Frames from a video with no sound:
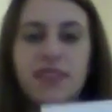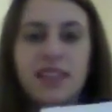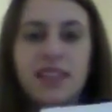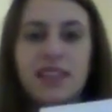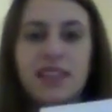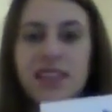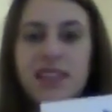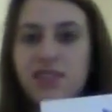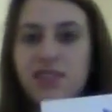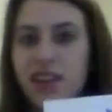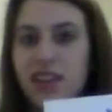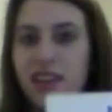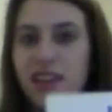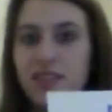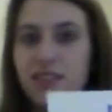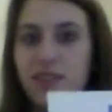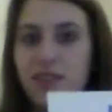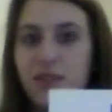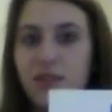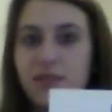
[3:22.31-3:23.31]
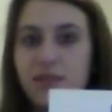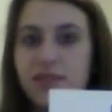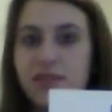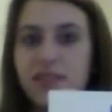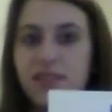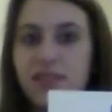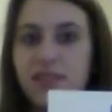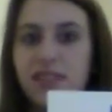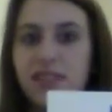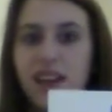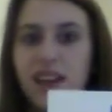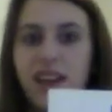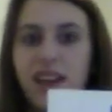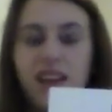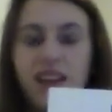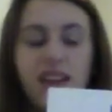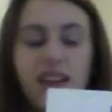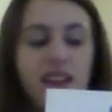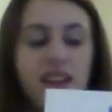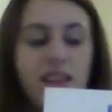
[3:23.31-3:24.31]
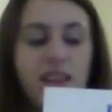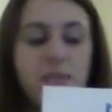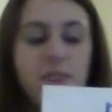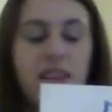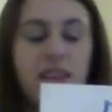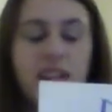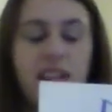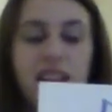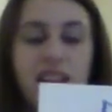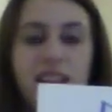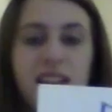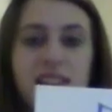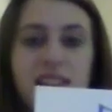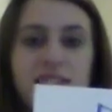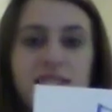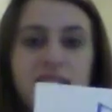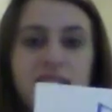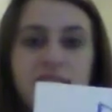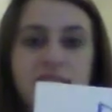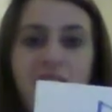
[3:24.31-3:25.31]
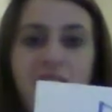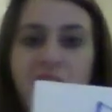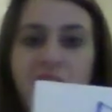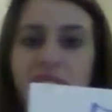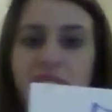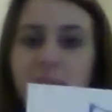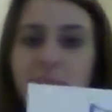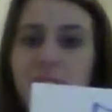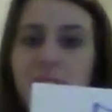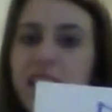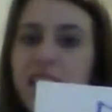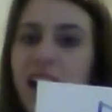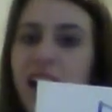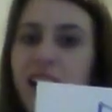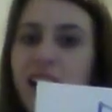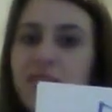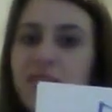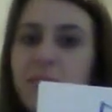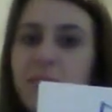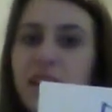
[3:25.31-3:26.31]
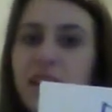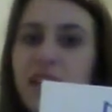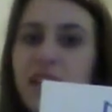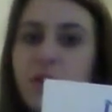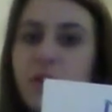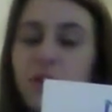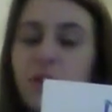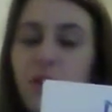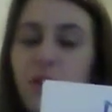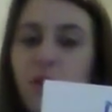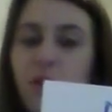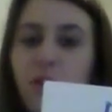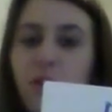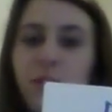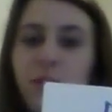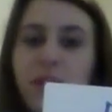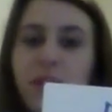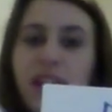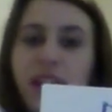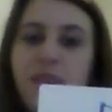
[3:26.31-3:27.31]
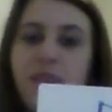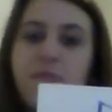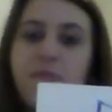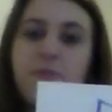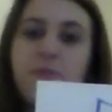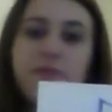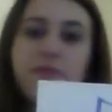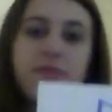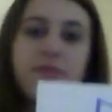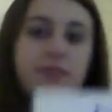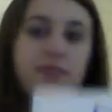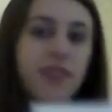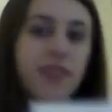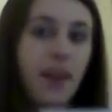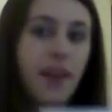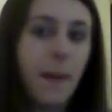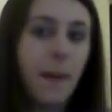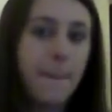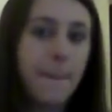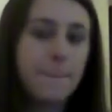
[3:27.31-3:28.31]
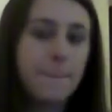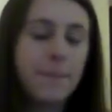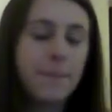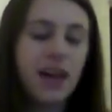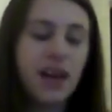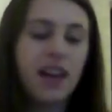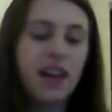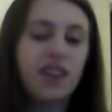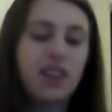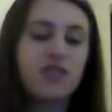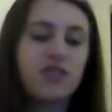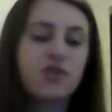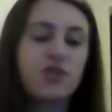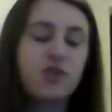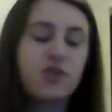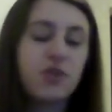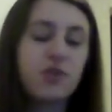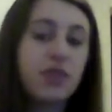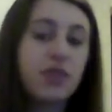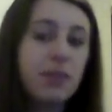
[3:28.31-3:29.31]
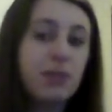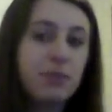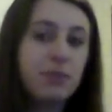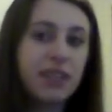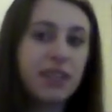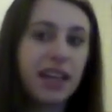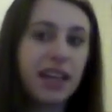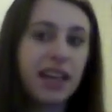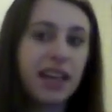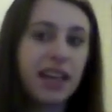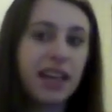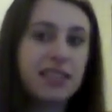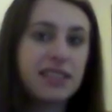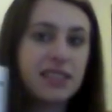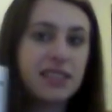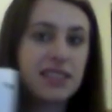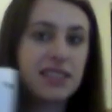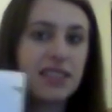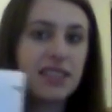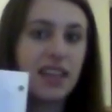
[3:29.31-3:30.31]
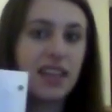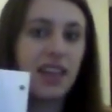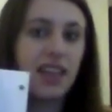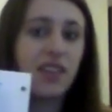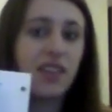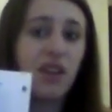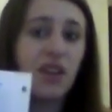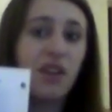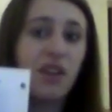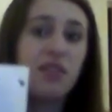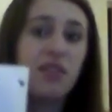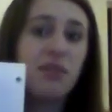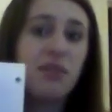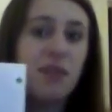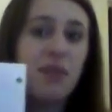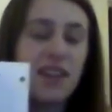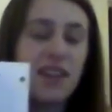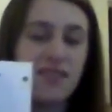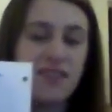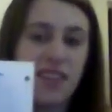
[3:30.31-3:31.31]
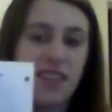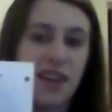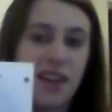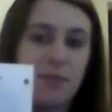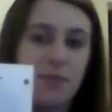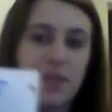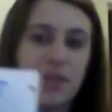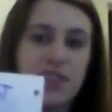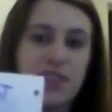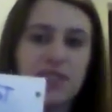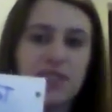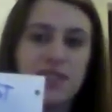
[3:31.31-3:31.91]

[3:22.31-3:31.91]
These are eighth notes because half a beat and half a beat equal to whole beat. But your triplets, there are 3 of them.